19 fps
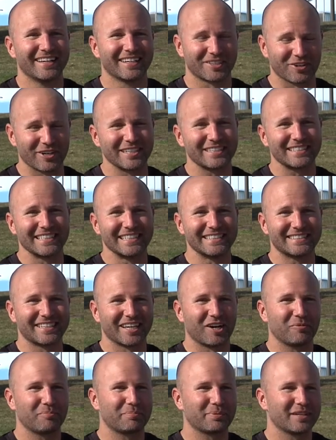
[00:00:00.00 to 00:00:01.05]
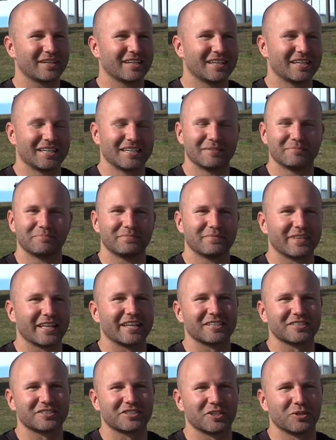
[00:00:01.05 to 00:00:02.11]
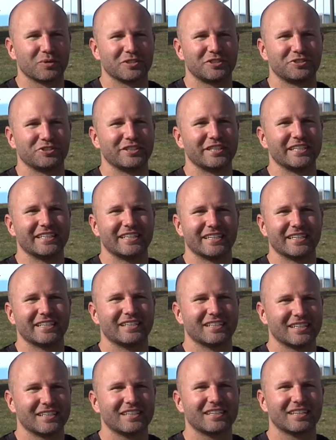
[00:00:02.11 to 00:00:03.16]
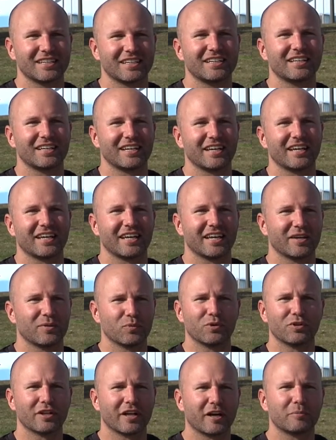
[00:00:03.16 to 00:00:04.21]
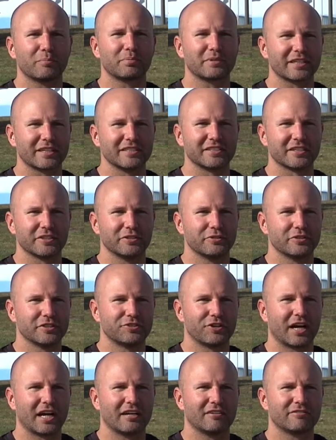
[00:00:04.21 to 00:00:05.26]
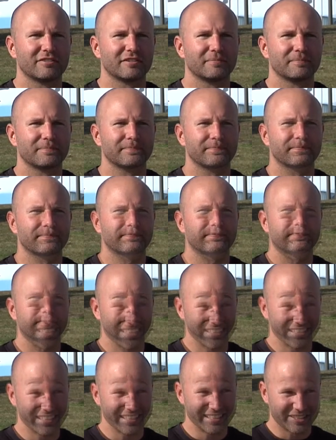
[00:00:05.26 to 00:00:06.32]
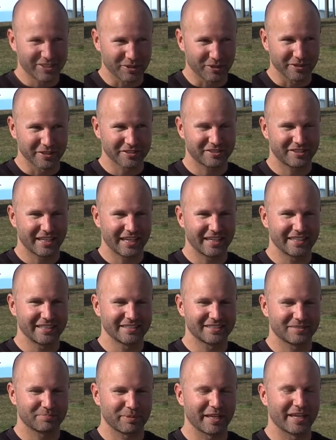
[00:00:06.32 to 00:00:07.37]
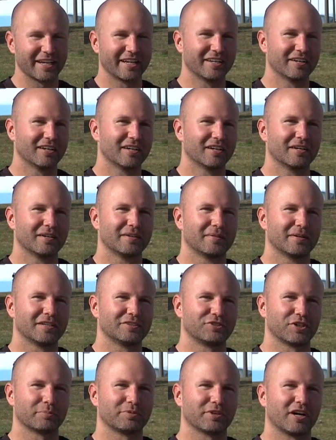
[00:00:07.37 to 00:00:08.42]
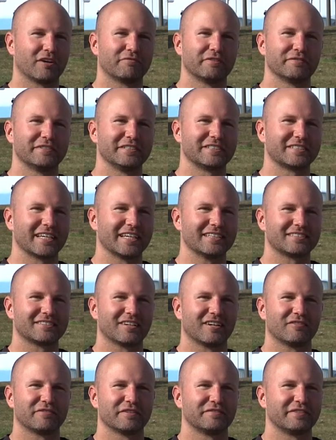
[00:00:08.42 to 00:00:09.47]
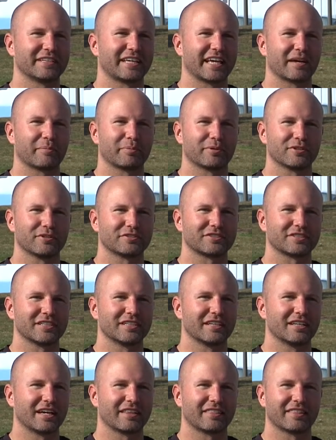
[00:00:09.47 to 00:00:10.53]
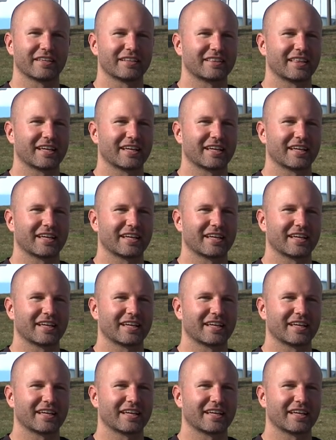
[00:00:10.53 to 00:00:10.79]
Grace needs help. Let us know what you need, and we'll help continue the drive. He told us that he's planning a trip to all 50 states and all 50 capitals, and I think